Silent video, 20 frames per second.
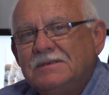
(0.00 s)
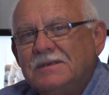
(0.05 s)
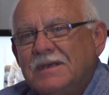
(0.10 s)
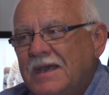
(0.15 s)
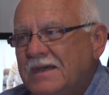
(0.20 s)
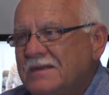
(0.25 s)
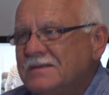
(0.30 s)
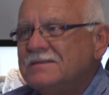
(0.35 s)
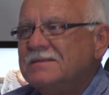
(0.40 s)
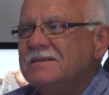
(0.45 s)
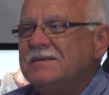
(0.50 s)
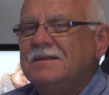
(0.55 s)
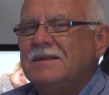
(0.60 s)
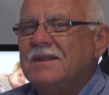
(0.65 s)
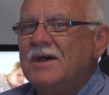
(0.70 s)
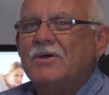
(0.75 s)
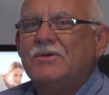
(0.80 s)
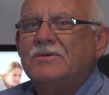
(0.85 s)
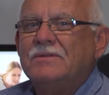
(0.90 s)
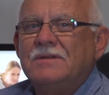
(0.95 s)
how does he
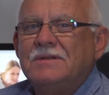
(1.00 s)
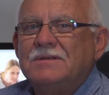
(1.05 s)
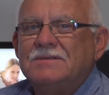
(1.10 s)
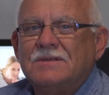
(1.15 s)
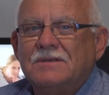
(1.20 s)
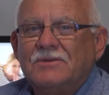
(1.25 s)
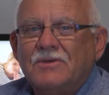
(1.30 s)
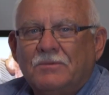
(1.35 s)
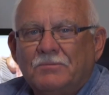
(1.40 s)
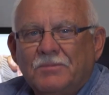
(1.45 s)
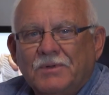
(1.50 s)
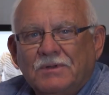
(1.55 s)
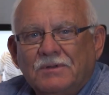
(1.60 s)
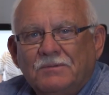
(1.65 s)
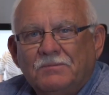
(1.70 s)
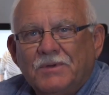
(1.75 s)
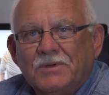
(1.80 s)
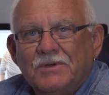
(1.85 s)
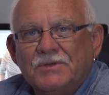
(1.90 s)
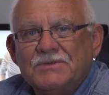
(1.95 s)
know that he's a
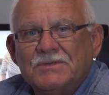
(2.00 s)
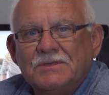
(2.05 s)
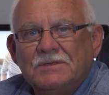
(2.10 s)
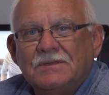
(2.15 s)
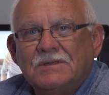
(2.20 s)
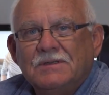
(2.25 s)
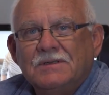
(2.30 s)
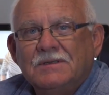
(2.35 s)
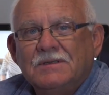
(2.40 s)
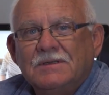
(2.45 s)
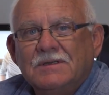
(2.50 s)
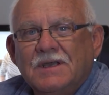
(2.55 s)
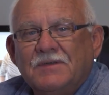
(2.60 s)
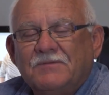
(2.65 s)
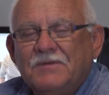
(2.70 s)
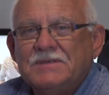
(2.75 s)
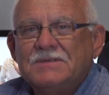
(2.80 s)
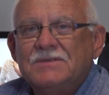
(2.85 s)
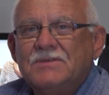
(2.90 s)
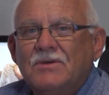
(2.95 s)
competent person if
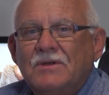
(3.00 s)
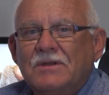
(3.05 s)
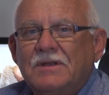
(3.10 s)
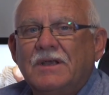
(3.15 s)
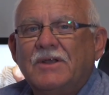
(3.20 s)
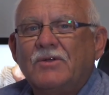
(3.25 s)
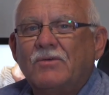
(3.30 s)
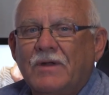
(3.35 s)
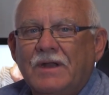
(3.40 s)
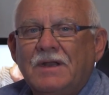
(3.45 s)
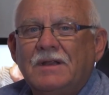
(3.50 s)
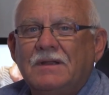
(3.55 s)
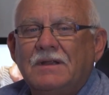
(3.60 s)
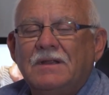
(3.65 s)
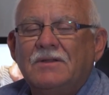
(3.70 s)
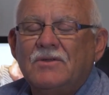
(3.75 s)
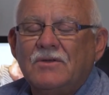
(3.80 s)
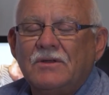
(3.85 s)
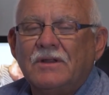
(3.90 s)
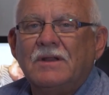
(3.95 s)
he's not
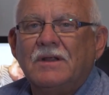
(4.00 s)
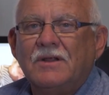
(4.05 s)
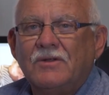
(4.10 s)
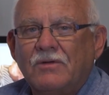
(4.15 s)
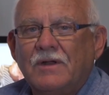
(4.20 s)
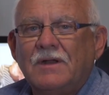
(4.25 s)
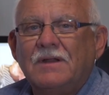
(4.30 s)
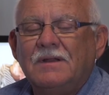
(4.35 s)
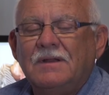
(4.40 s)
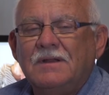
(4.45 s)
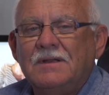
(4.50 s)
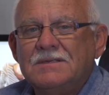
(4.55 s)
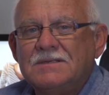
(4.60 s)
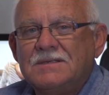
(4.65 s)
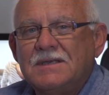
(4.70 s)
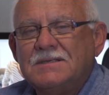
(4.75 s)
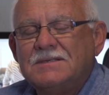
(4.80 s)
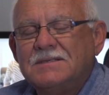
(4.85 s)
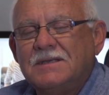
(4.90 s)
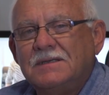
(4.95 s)
an accredited
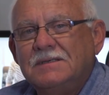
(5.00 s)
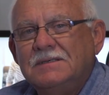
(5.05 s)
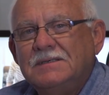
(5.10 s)
assessor?